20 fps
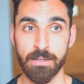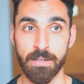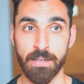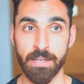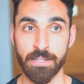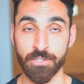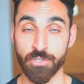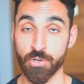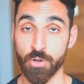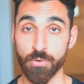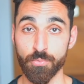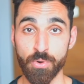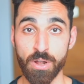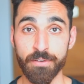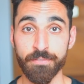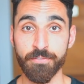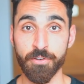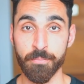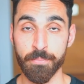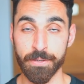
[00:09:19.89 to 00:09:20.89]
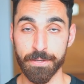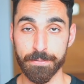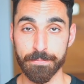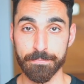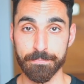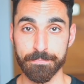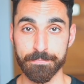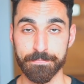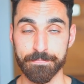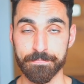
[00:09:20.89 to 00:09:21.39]
and you don't run from it,
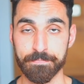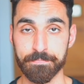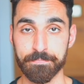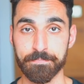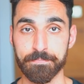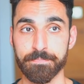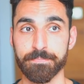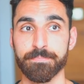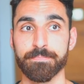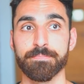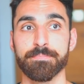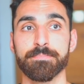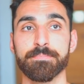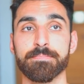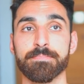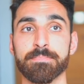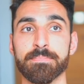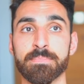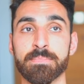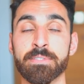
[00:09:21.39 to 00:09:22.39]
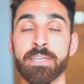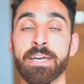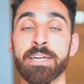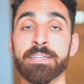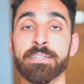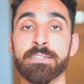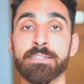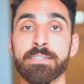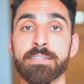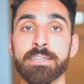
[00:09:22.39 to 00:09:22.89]

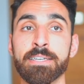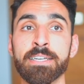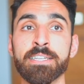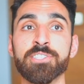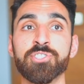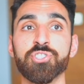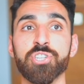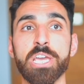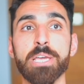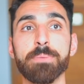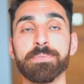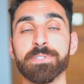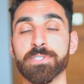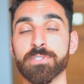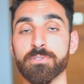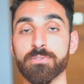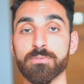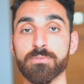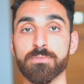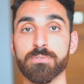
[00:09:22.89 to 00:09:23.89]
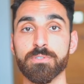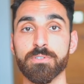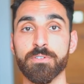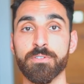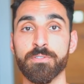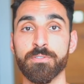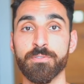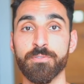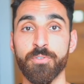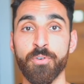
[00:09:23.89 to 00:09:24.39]
then it shapes you
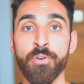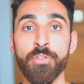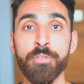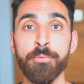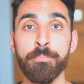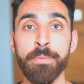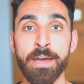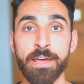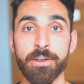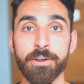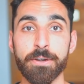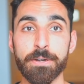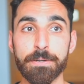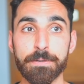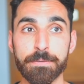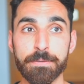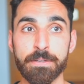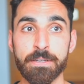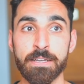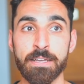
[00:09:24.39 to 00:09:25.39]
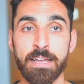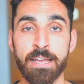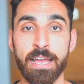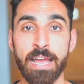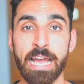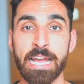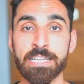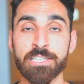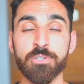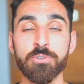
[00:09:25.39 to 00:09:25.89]
for the better,
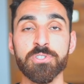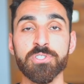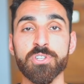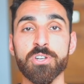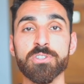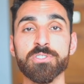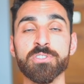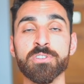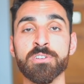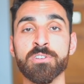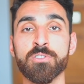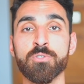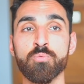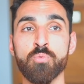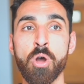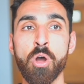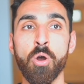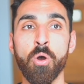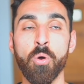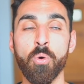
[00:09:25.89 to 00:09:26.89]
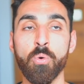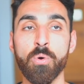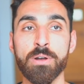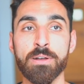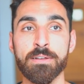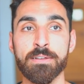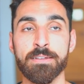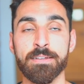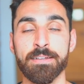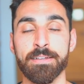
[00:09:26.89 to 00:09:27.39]
and you start to grow
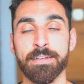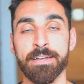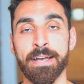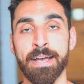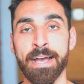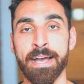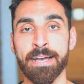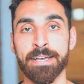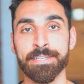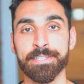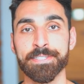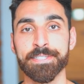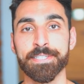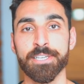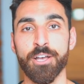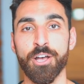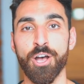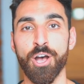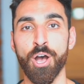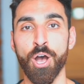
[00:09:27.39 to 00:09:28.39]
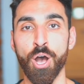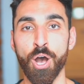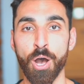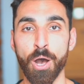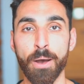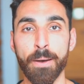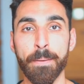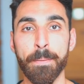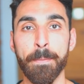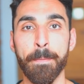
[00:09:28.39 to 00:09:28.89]
as
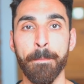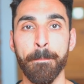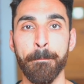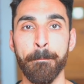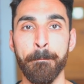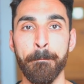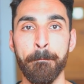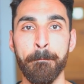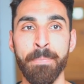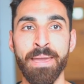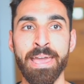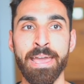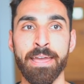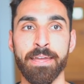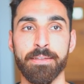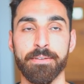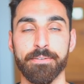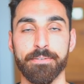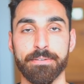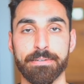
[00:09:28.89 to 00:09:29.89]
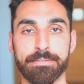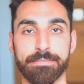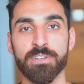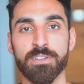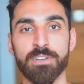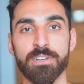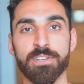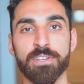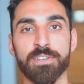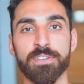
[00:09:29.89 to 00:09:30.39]
a man.
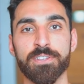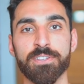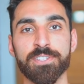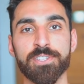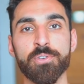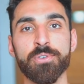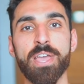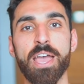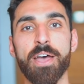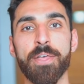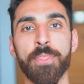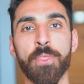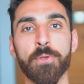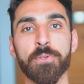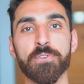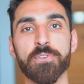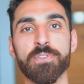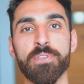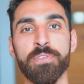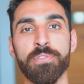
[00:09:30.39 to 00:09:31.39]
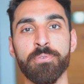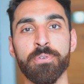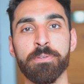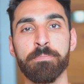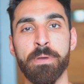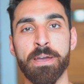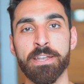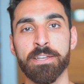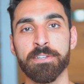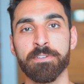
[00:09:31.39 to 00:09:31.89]
So yeah, those are the 3
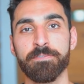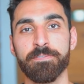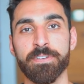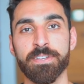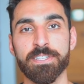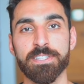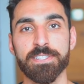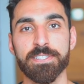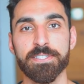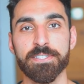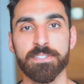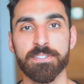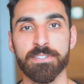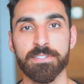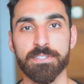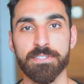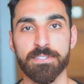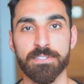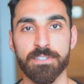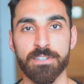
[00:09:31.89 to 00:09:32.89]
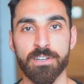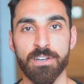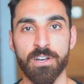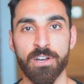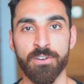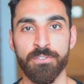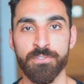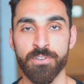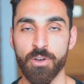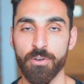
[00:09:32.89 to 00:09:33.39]
benefits
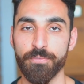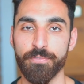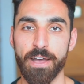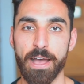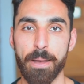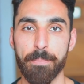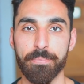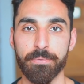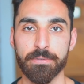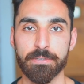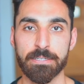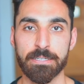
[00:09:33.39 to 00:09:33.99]
of NoFap.